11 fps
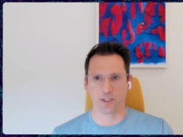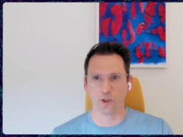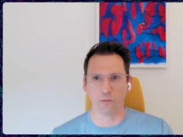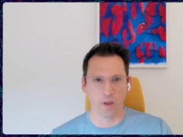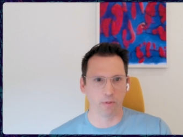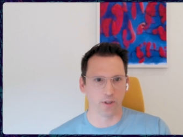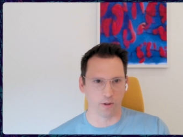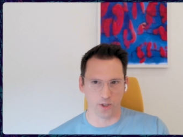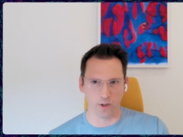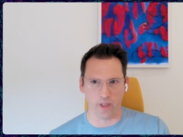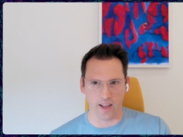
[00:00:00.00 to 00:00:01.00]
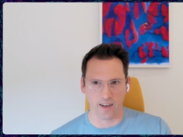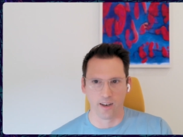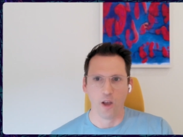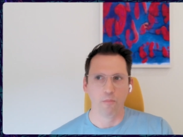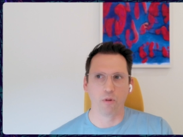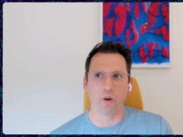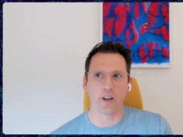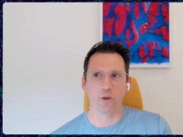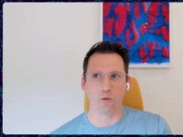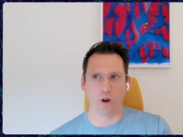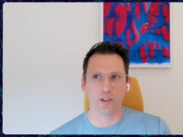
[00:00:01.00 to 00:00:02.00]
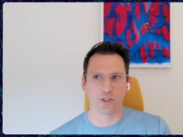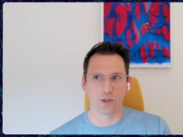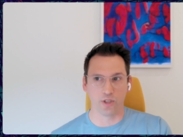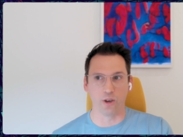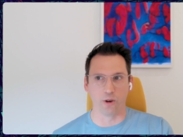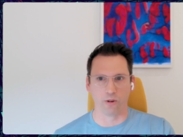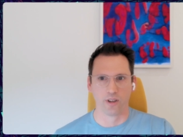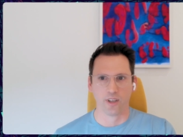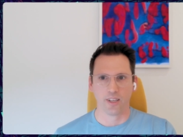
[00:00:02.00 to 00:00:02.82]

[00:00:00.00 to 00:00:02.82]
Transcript: assume people don't do that. But what did you also do?